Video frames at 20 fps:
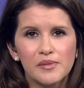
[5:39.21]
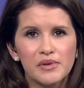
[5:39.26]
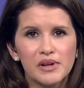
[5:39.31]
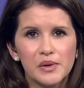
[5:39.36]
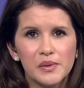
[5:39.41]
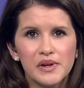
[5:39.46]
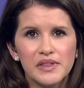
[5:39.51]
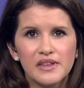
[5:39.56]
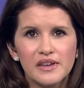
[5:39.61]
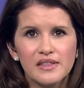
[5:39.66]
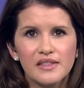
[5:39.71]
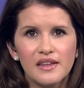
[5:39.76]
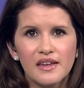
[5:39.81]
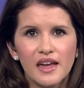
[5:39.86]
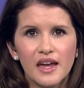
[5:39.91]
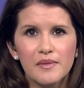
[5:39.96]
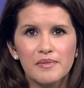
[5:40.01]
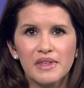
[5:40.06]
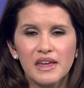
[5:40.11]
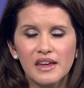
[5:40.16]
anybody within
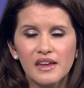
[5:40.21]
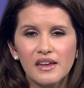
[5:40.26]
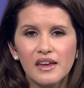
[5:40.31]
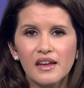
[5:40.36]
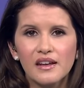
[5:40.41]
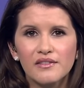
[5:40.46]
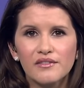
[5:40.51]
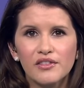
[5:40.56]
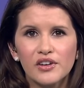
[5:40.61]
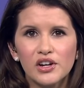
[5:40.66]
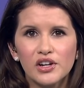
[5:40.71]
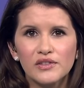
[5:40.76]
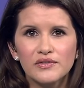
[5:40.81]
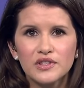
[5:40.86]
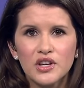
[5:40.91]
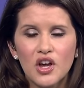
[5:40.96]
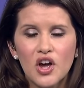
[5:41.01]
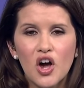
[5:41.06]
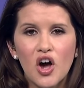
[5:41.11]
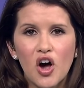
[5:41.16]
the game, they can get
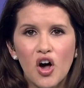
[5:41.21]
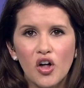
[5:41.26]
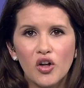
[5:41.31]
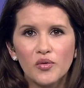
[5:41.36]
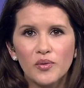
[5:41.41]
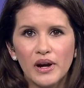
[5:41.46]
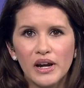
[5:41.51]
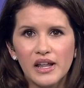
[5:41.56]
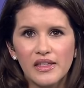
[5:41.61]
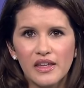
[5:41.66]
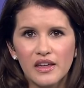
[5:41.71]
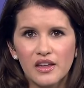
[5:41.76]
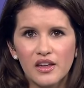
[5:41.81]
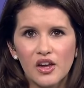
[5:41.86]
involved already.